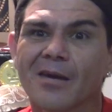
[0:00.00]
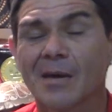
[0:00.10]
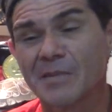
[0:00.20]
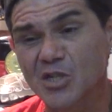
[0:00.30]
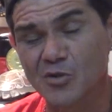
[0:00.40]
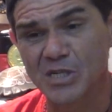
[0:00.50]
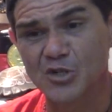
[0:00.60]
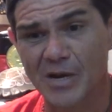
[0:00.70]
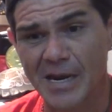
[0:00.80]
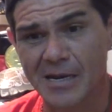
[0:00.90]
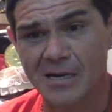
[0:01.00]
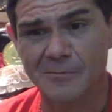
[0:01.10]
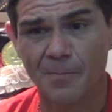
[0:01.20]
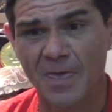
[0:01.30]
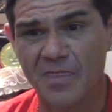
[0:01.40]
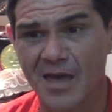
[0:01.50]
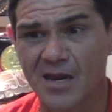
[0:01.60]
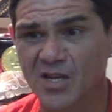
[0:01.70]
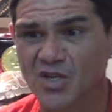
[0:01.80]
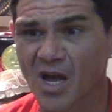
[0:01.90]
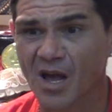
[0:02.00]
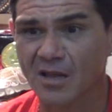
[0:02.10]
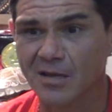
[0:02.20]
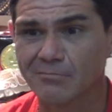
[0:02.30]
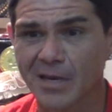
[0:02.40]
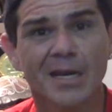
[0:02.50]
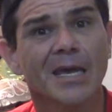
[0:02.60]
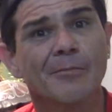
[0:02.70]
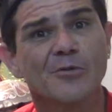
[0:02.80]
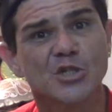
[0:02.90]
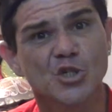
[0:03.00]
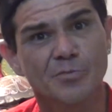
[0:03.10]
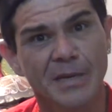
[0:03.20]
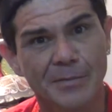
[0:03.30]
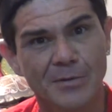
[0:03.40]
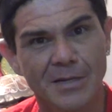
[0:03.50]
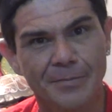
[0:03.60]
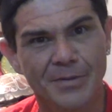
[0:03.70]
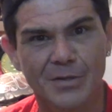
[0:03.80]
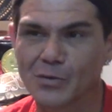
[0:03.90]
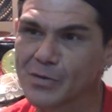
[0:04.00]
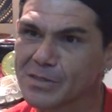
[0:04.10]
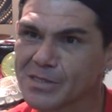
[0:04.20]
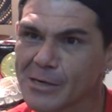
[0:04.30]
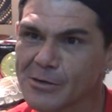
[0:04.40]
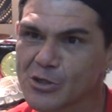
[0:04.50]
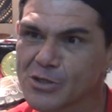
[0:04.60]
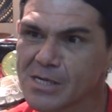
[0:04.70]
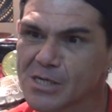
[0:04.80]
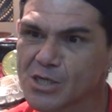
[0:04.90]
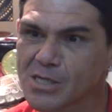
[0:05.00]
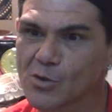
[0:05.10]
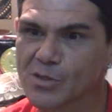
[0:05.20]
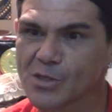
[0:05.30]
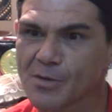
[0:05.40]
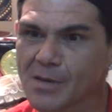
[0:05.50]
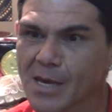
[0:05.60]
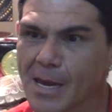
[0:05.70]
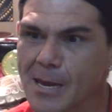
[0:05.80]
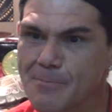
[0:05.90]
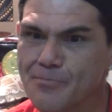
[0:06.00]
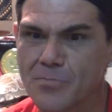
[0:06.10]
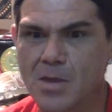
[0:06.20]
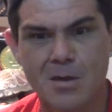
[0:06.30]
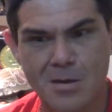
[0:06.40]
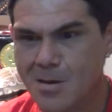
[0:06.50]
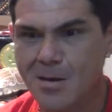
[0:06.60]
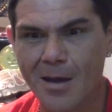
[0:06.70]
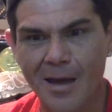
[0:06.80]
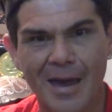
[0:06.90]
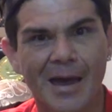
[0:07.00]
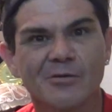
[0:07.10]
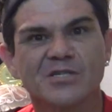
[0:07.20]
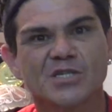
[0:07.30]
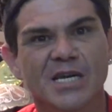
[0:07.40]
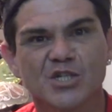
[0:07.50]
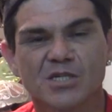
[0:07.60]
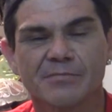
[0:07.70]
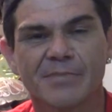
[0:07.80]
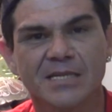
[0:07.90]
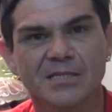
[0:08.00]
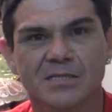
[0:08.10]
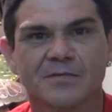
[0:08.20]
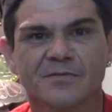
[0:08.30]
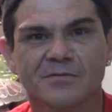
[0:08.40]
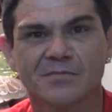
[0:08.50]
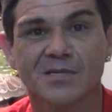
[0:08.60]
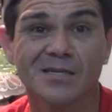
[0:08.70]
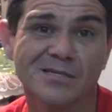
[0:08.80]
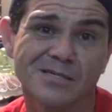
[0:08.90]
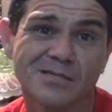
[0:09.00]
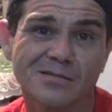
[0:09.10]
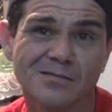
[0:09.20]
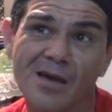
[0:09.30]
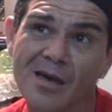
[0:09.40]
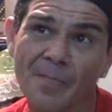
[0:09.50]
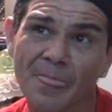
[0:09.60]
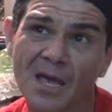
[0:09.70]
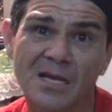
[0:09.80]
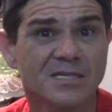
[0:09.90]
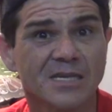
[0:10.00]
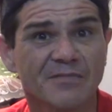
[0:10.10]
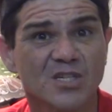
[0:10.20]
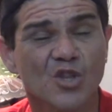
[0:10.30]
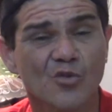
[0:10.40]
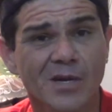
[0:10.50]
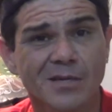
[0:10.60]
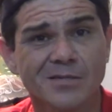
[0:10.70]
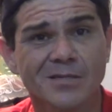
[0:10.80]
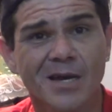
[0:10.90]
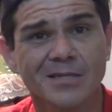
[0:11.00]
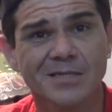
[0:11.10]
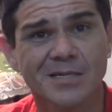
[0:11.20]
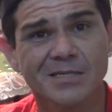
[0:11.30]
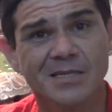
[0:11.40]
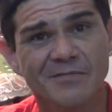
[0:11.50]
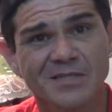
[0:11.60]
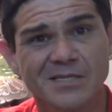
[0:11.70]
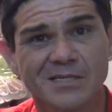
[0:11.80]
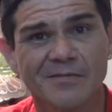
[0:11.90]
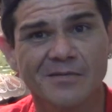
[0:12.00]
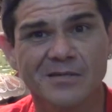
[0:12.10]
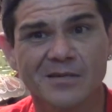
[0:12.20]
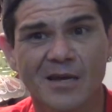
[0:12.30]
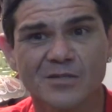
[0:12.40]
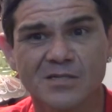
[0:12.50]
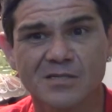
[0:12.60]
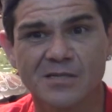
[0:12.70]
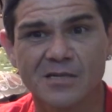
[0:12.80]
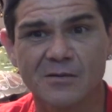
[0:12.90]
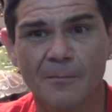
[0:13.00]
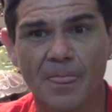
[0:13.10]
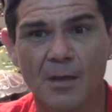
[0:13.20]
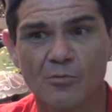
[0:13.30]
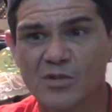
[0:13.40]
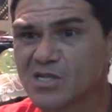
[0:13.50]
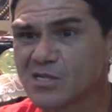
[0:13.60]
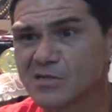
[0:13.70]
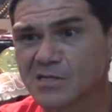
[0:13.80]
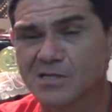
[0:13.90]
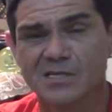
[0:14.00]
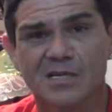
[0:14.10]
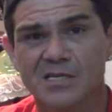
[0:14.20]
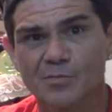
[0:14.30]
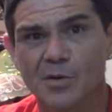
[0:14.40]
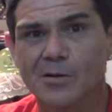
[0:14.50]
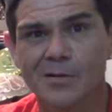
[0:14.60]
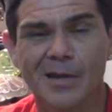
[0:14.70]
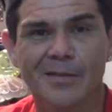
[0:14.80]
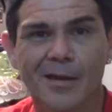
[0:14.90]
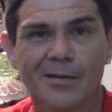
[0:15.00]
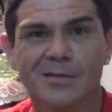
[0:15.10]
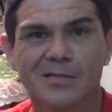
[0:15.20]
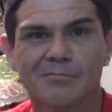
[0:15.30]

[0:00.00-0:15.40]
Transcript: Coming to Australia in that exile and meeting Aboriginal people up in the Northern Territory, she also became our international ambassador from 1973 to 1977, and I just think resilience and spirit like that is